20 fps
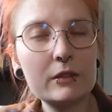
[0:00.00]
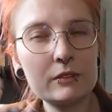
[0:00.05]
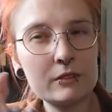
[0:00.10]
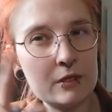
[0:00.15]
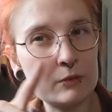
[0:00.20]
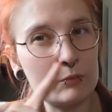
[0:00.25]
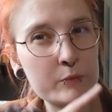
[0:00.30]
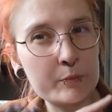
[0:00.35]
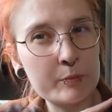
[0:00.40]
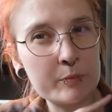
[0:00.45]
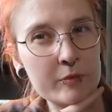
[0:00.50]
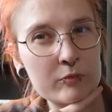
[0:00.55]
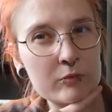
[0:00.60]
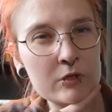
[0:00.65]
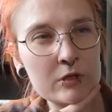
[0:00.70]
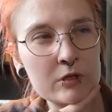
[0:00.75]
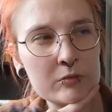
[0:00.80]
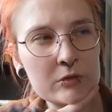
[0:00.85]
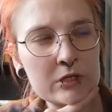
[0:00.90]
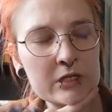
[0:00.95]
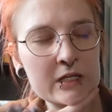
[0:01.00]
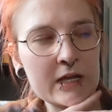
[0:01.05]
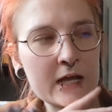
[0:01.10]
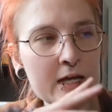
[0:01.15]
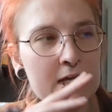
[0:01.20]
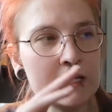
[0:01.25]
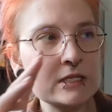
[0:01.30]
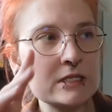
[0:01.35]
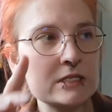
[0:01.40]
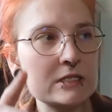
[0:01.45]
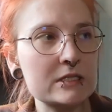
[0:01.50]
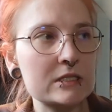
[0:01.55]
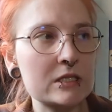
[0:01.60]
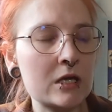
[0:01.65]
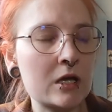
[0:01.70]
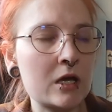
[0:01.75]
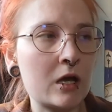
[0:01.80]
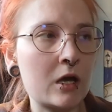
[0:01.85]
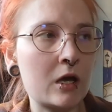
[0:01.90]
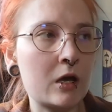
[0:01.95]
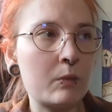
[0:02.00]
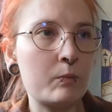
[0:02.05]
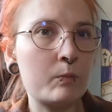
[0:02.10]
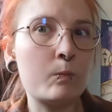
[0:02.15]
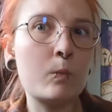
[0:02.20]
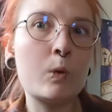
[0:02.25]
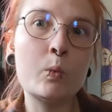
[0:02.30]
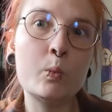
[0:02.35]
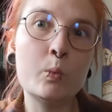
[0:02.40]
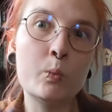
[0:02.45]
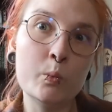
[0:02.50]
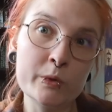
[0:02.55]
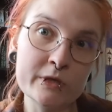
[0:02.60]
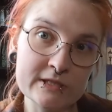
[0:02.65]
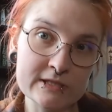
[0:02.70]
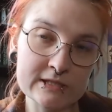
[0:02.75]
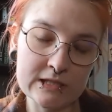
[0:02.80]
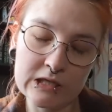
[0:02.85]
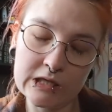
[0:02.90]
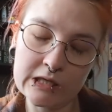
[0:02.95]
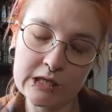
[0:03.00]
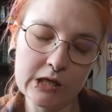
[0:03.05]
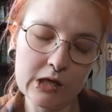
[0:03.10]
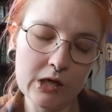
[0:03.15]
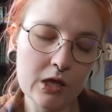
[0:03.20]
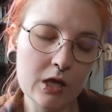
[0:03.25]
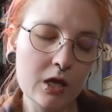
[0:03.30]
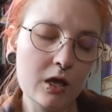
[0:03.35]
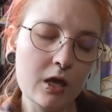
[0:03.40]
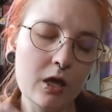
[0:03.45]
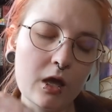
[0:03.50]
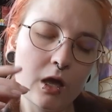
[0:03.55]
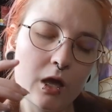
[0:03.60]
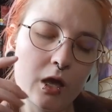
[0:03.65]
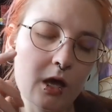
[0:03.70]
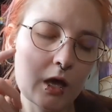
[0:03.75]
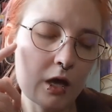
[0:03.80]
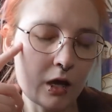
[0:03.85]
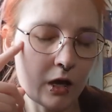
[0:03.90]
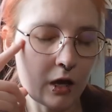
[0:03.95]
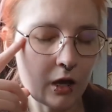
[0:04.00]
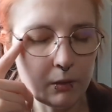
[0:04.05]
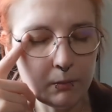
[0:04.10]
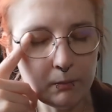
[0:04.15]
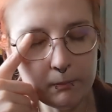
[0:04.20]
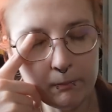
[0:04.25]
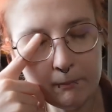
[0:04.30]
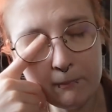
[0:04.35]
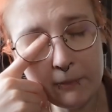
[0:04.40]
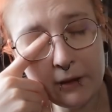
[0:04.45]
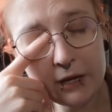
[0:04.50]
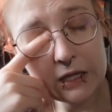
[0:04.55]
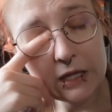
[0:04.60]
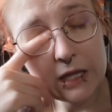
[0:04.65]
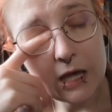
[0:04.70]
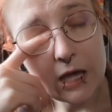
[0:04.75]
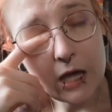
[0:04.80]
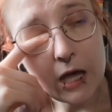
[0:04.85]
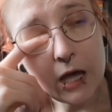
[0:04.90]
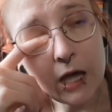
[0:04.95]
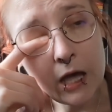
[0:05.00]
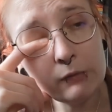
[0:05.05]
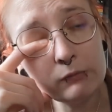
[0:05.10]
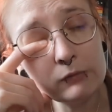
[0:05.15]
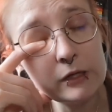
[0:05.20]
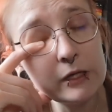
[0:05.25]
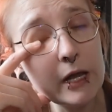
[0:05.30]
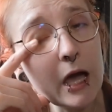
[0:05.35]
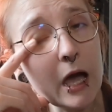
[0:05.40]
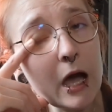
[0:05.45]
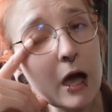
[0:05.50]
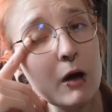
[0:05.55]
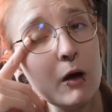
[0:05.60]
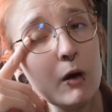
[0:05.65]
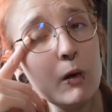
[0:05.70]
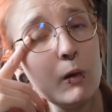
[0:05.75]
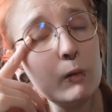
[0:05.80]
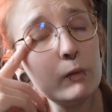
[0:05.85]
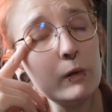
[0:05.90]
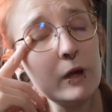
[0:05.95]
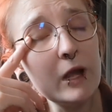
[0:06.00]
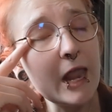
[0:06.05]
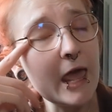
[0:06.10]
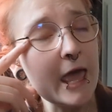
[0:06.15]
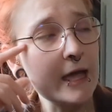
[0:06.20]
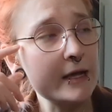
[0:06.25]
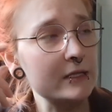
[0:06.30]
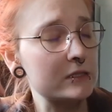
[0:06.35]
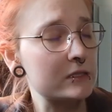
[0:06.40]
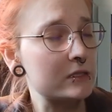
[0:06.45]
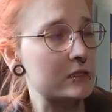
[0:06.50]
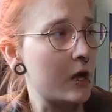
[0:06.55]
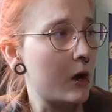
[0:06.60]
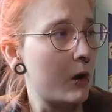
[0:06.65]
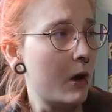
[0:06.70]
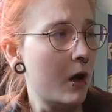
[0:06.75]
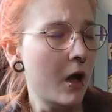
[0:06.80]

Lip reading: That would be really, really nice. We'll see. But yeah, I will now relax.